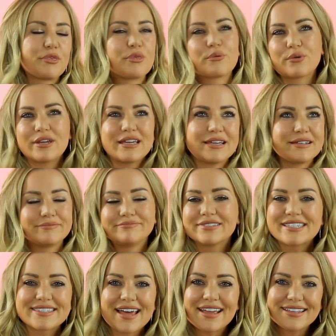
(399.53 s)
3
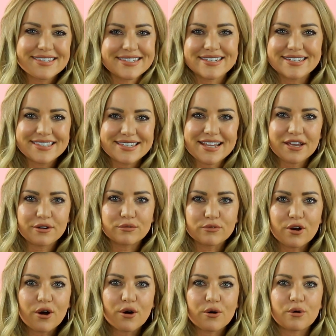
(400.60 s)
sites to see in
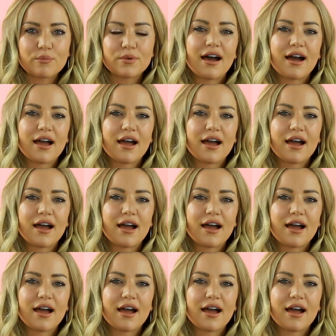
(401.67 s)
Rome.